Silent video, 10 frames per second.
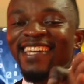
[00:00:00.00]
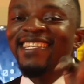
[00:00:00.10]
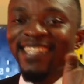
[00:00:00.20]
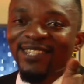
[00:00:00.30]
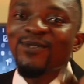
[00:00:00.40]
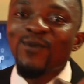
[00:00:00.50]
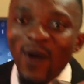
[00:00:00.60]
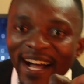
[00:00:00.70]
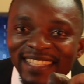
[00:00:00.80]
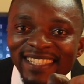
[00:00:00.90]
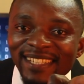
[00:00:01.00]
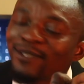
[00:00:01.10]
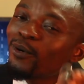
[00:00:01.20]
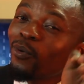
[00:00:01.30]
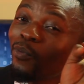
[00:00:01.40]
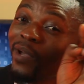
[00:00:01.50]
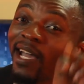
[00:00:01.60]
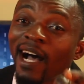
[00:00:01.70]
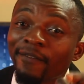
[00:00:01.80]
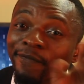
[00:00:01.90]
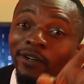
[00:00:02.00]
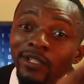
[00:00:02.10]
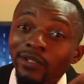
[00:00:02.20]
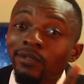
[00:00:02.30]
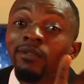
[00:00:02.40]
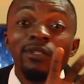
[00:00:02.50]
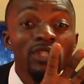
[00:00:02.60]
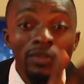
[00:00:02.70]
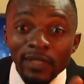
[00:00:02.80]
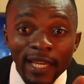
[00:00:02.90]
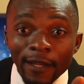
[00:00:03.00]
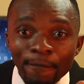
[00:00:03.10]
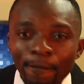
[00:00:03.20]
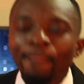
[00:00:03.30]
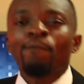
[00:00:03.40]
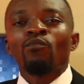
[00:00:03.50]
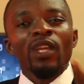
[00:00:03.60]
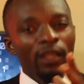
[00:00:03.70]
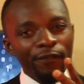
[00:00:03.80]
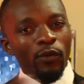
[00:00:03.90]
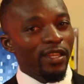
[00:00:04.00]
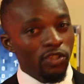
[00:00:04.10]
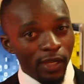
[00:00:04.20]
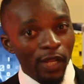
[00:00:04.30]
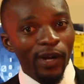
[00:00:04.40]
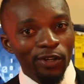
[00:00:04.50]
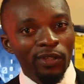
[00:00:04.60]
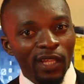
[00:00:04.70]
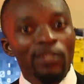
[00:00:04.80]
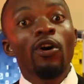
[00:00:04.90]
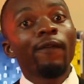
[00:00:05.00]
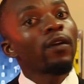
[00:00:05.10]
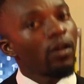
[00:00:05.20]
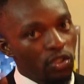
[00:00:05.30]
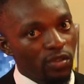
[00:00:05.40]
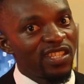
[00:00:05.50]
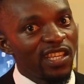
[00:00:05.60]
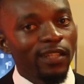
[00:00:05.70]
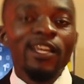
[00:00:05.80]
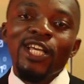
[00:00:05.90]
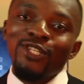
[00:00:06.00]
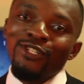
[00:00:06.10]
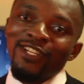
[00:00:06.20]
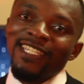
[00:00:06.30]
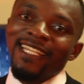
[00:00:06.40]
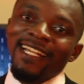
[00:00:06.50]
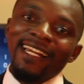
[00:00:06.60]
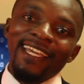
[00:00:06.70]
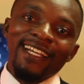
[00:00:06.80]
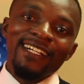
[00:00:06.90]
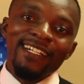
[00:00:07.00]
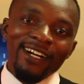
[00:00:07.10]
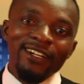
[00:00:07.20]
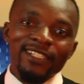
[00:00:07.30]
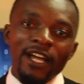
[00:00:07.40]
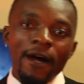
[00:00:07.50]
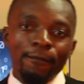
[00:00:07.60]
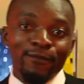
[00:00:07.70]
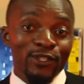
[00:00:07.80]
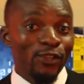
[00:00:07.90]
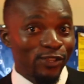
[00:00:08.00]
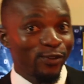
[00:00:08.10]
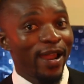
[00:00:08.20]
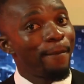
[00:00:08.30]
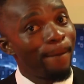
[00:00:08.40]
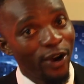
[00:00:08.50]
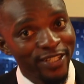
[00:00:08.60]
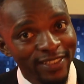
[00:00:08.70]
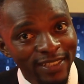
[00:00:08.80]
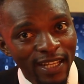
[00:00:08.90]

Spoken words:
This is what we had for you today. If you enjoyed our content, of course you did. So just click on the subscribe button.